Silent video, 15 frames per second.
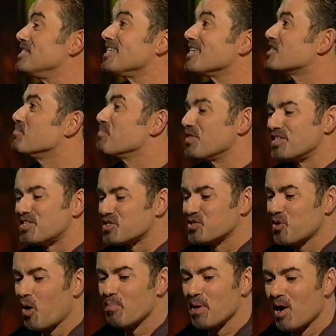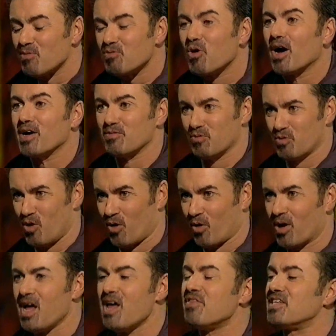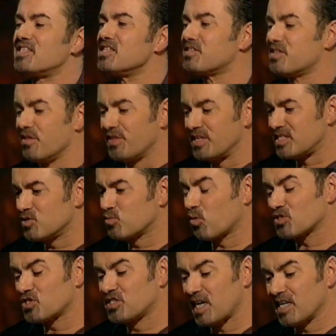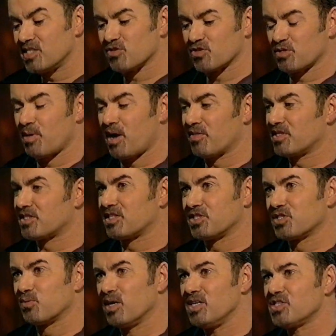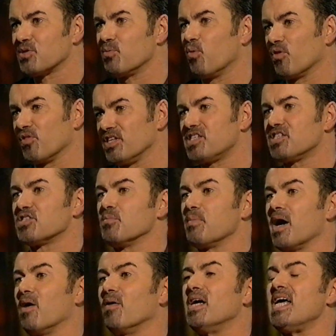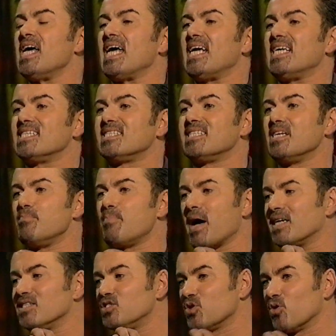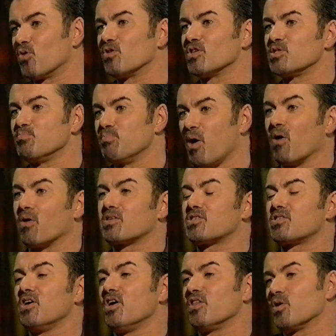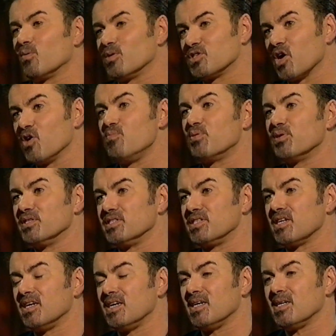it doesn't, but this is not about right and wrong. This is what's dangerous about this situation. What this is about is the Pandora's box that was opened